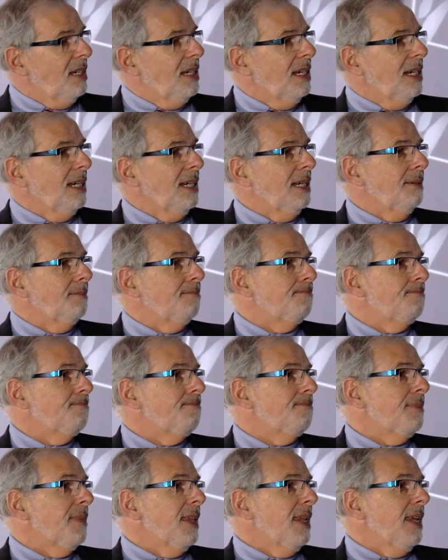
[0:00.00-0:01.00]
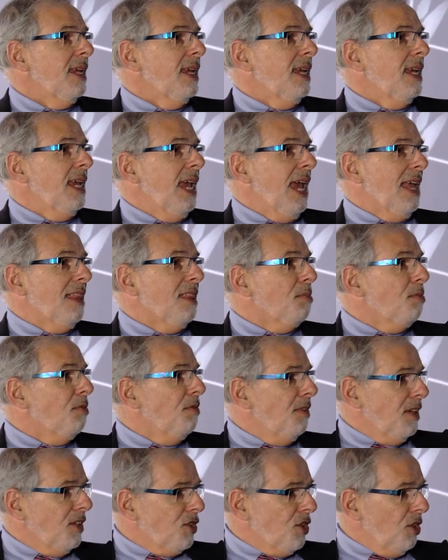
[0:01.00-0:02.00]
at the
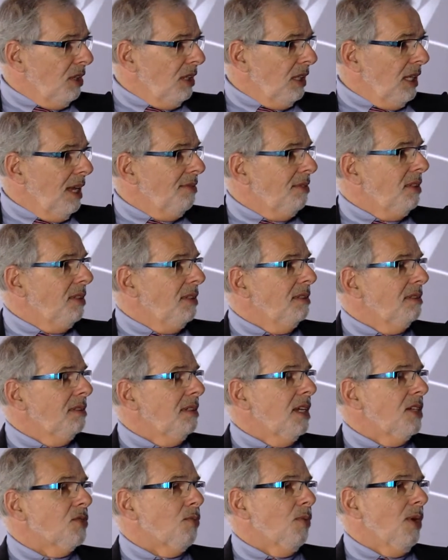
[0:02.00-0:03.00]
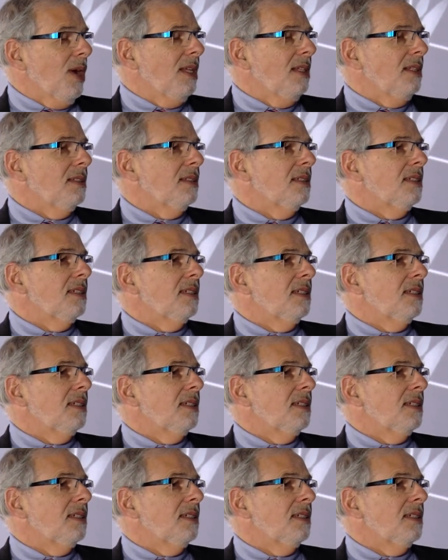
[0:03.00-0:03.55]
provincial level as well,